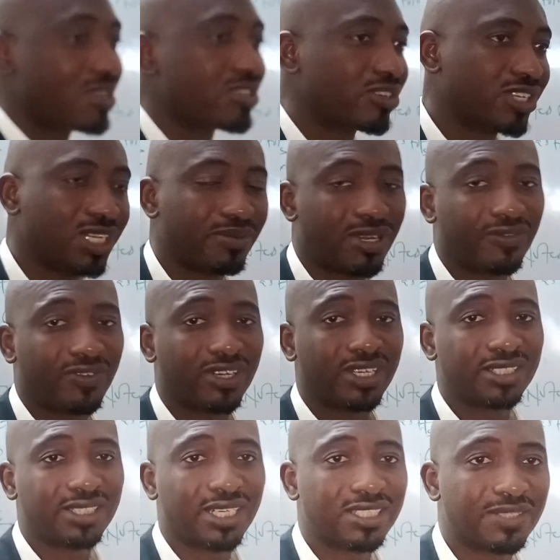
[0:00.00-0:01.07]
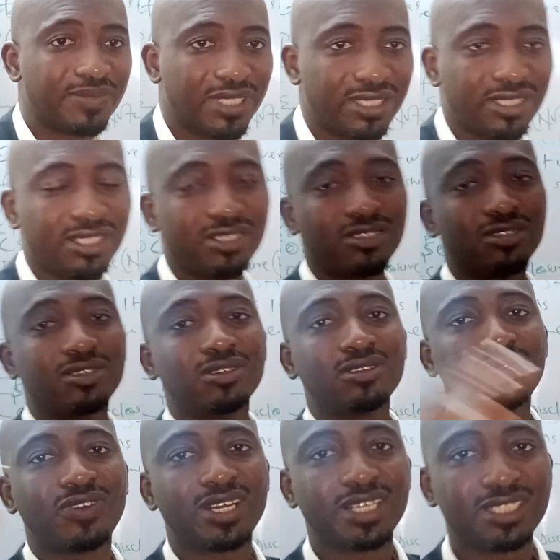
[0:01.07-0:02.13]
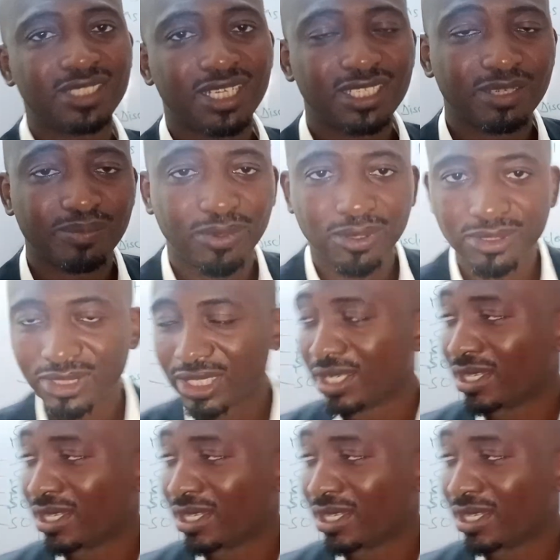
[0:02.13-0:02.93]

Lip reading: we're talking about financial statement, the whole financial report,